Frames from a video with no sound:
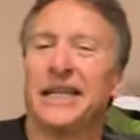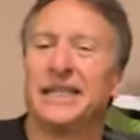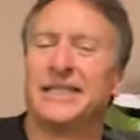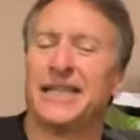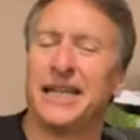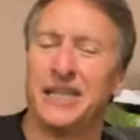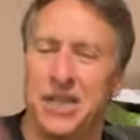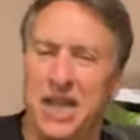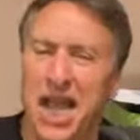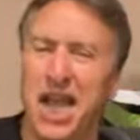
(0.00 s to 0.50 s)
they're
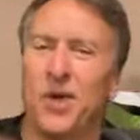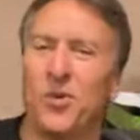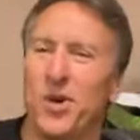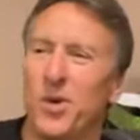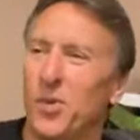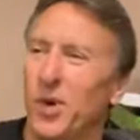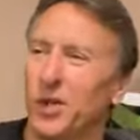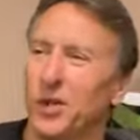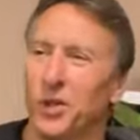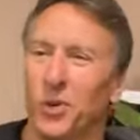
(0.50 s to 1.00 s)
saying, yeah,
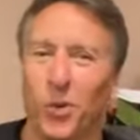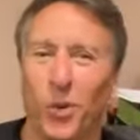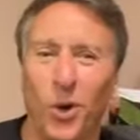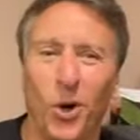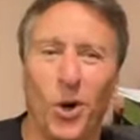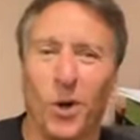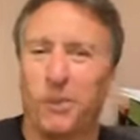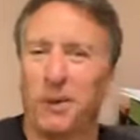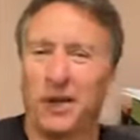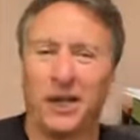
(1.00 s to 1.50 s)
we won the
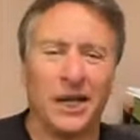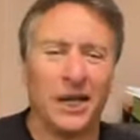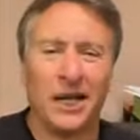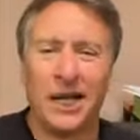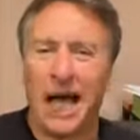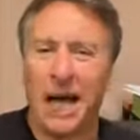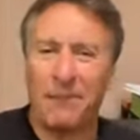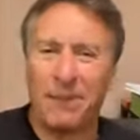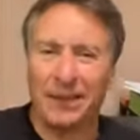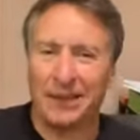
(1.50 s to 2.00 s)
war, but
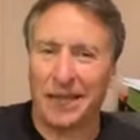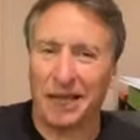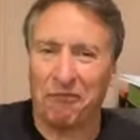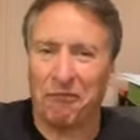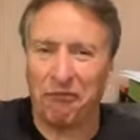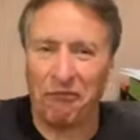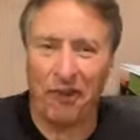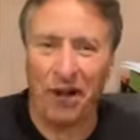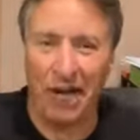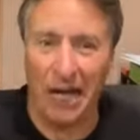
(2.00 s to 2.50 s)
how about
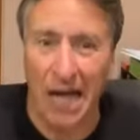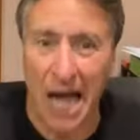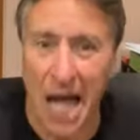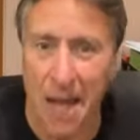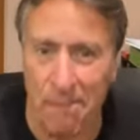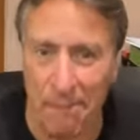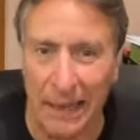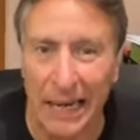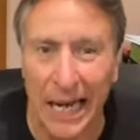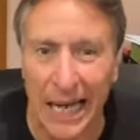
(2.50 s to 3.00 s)
that fucking
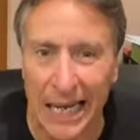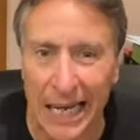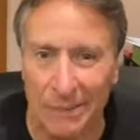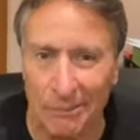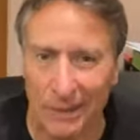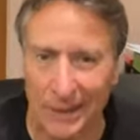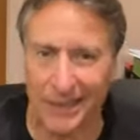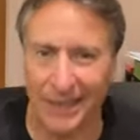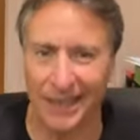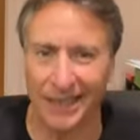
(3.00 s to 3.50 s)

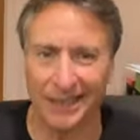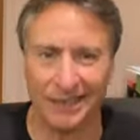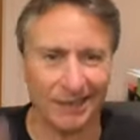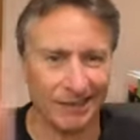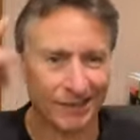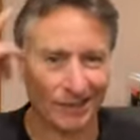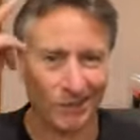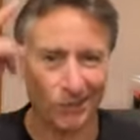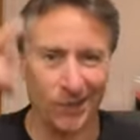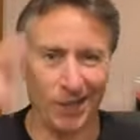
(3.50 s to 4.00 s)
Oppenheimer
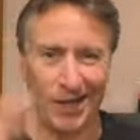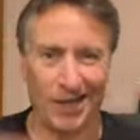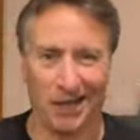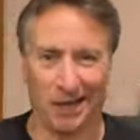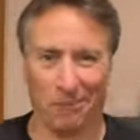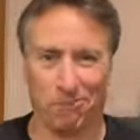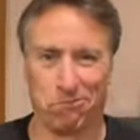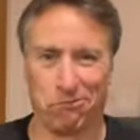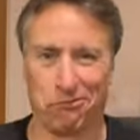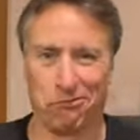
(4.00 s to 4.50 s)
kid?
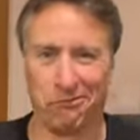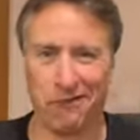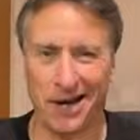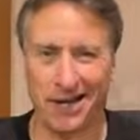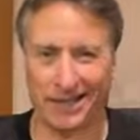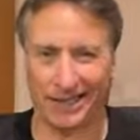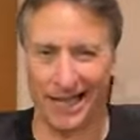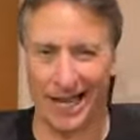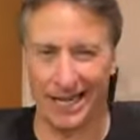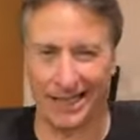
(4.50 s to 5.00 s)
What a
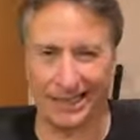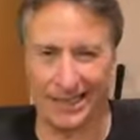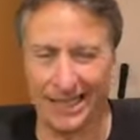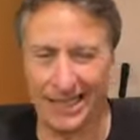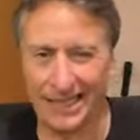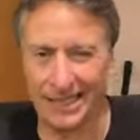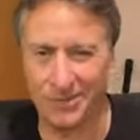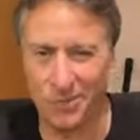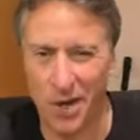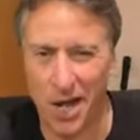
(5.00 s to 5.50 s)
prick that
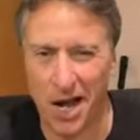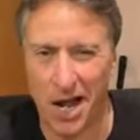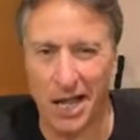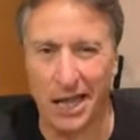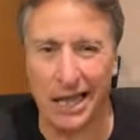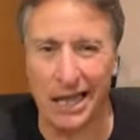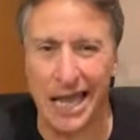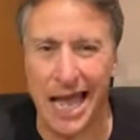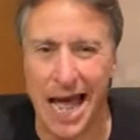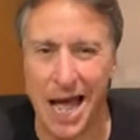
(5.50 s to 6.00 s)
kid is. What
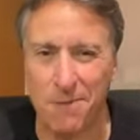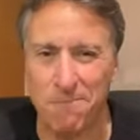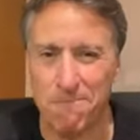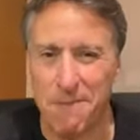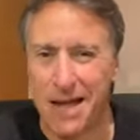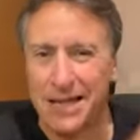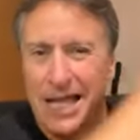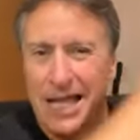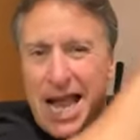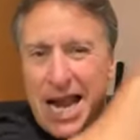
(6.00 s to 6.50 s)
a
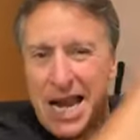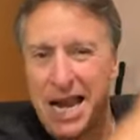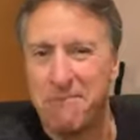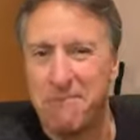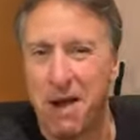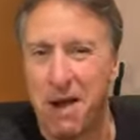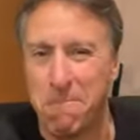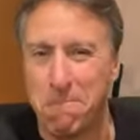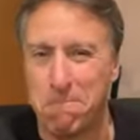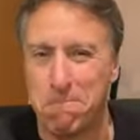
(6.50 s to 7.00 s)
loud madang
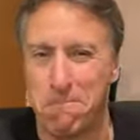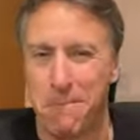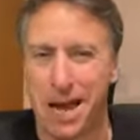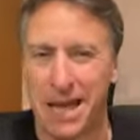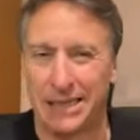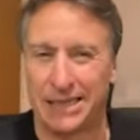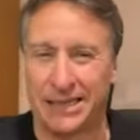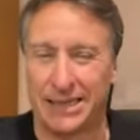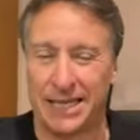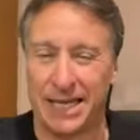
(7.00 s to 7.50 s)
in my
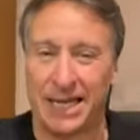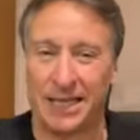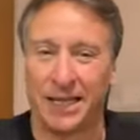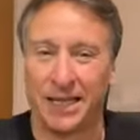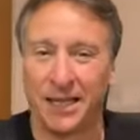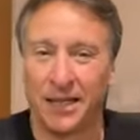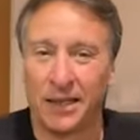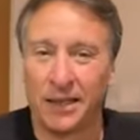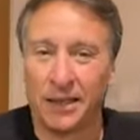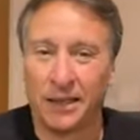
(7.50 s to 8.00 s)

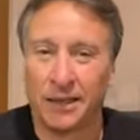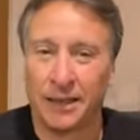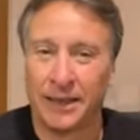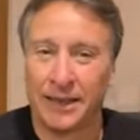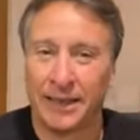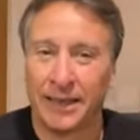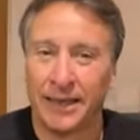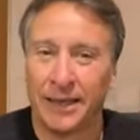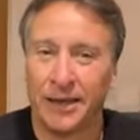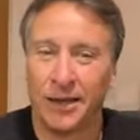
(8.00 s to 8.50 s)
maxa.
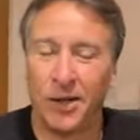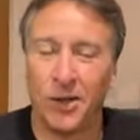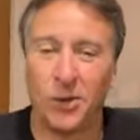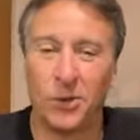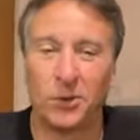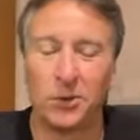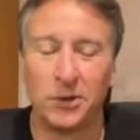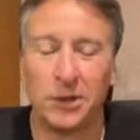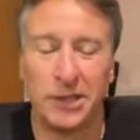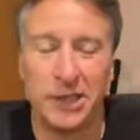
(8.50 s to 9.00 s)

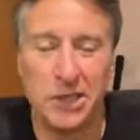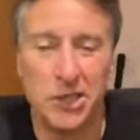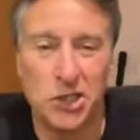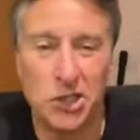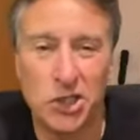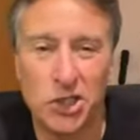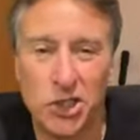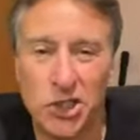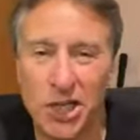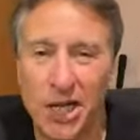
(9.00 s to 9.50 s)
Holy
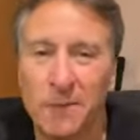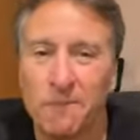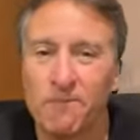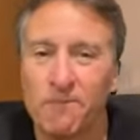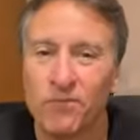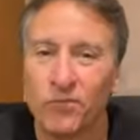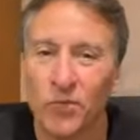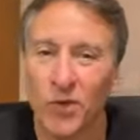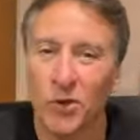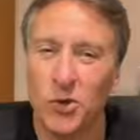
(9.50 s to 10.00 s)

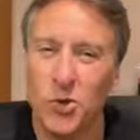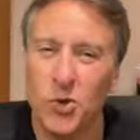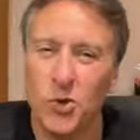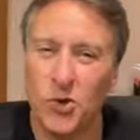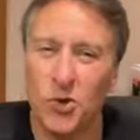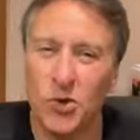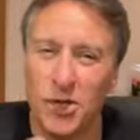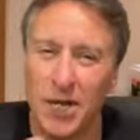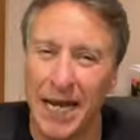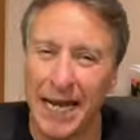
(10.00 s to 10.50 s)
shit.
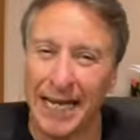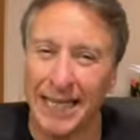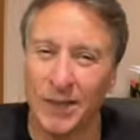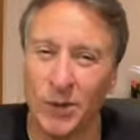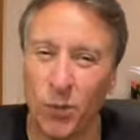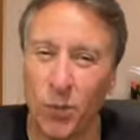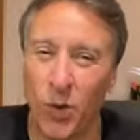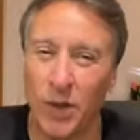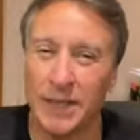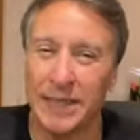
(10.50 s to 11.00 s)
You couldn't
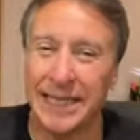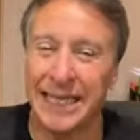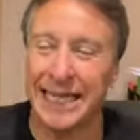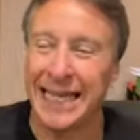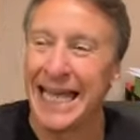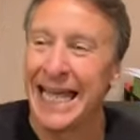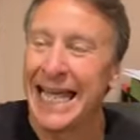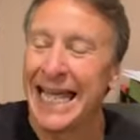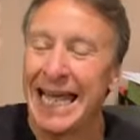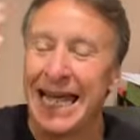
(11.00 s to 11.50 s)
handle one
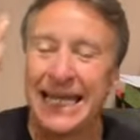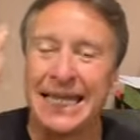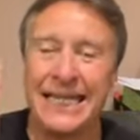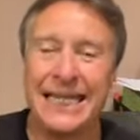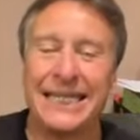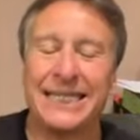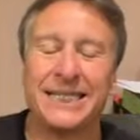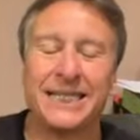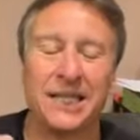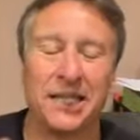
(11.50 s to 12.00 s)
kid. And
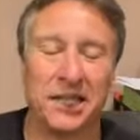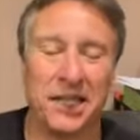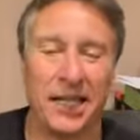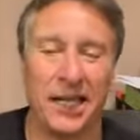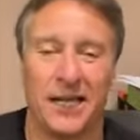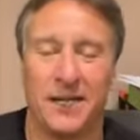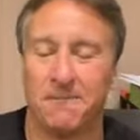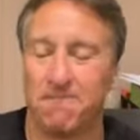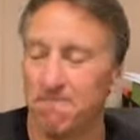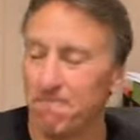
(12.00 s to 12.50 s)
here's the
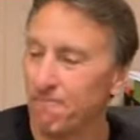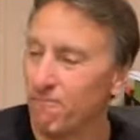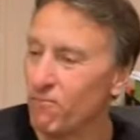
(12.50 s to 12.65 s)
thing.